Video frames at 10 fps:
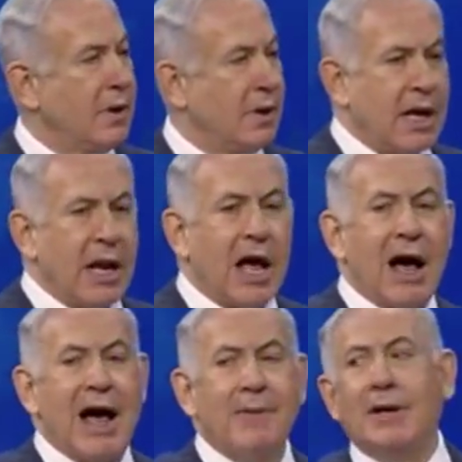Now,
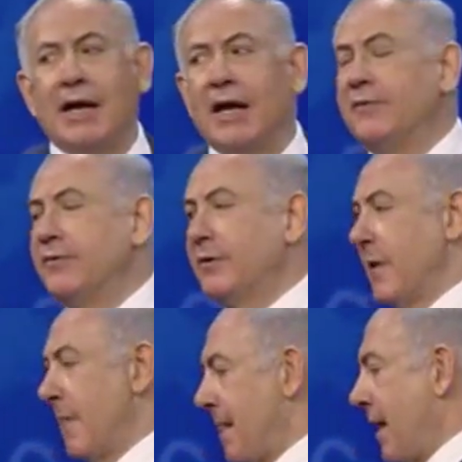I
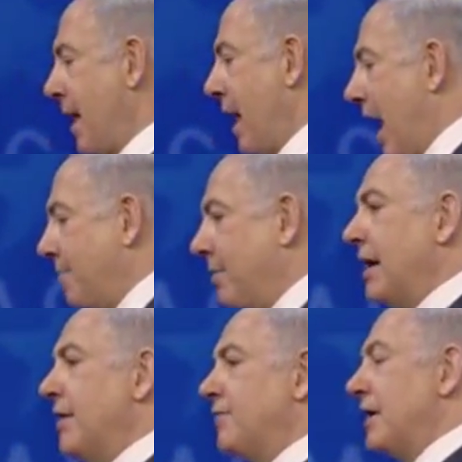
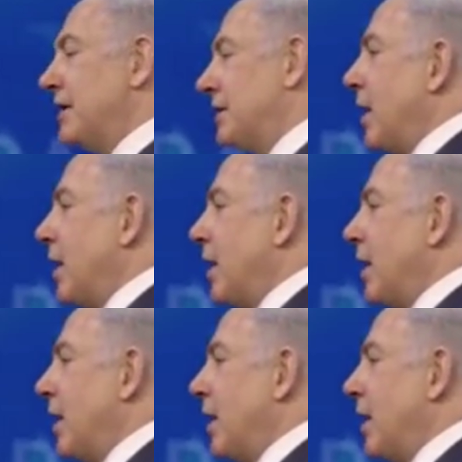believe that a day will